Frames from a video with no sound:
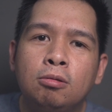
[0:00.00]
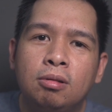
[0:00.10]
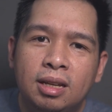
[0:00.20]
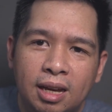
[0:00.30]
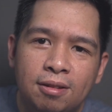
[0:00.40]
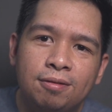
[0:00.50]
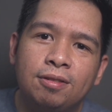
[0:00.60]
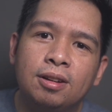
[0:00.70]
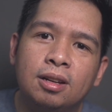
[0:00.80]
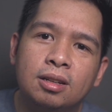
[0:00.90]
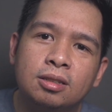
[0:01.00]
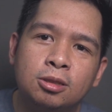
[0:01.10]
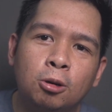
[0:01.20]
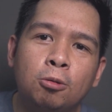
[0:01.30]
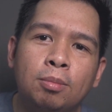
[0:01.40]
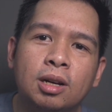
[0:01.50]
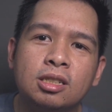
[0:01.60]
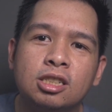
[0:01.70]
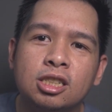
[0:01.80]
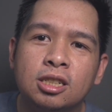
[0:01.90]
give so
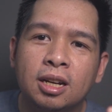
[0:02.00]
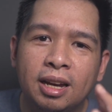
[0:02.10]
much